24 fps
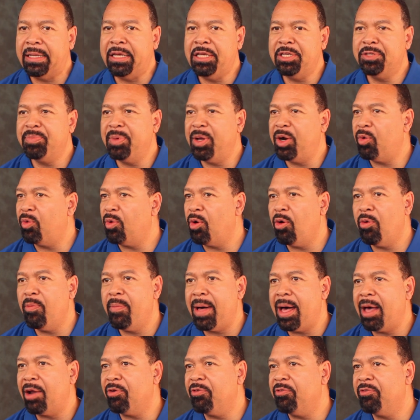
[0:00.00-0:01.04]
He's been a role
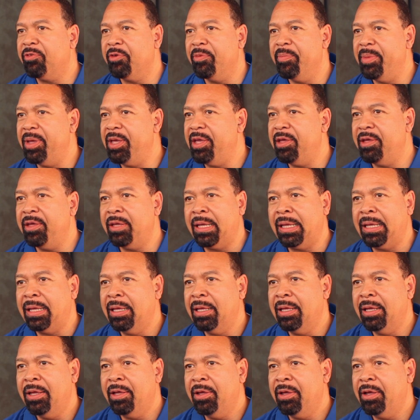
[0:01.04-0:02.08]
model for me
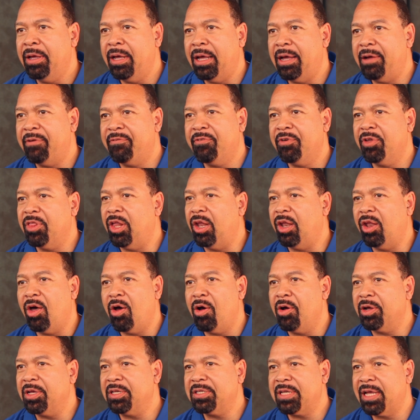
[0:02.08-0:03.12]
for the
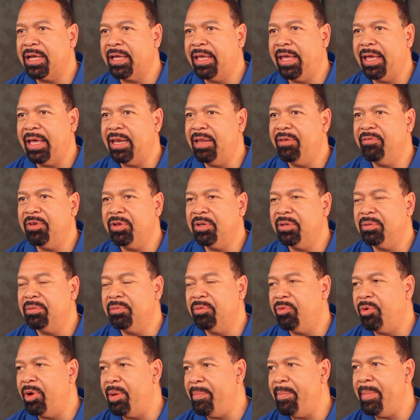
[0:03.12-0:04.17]
longest. I can't even
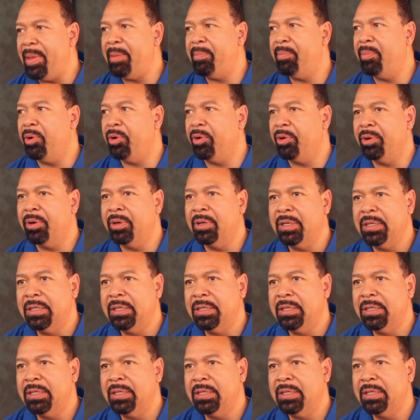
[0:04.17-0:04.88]
remember